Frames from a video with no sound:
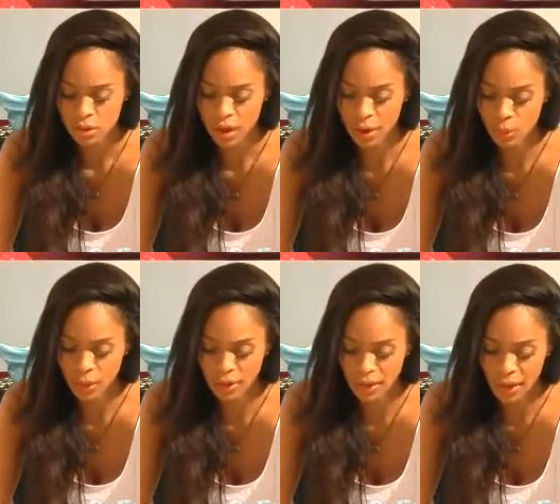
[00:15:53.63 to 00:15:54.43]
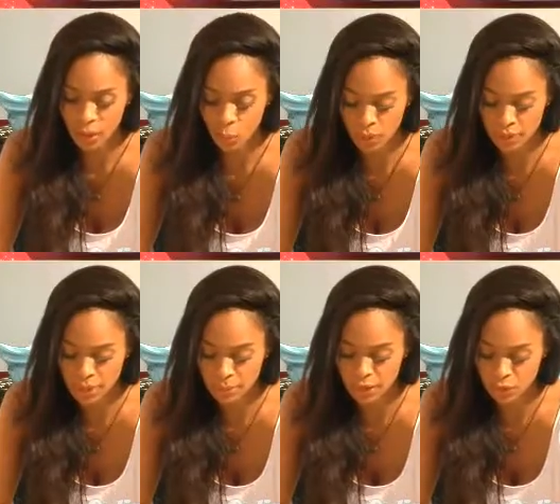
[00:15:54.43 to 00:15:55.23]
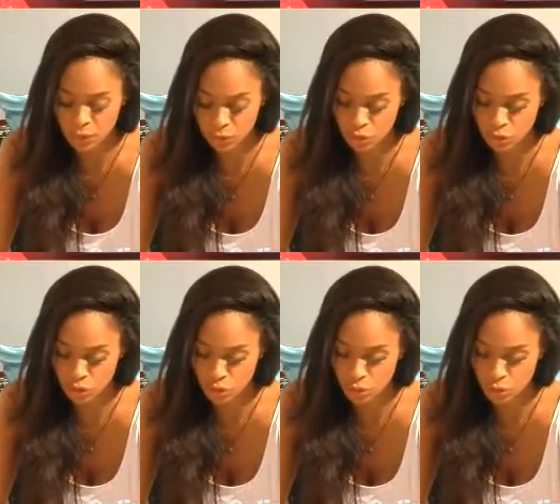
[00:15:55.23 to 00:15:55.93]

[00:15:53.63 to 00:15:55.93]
I want to keep Gary for the show.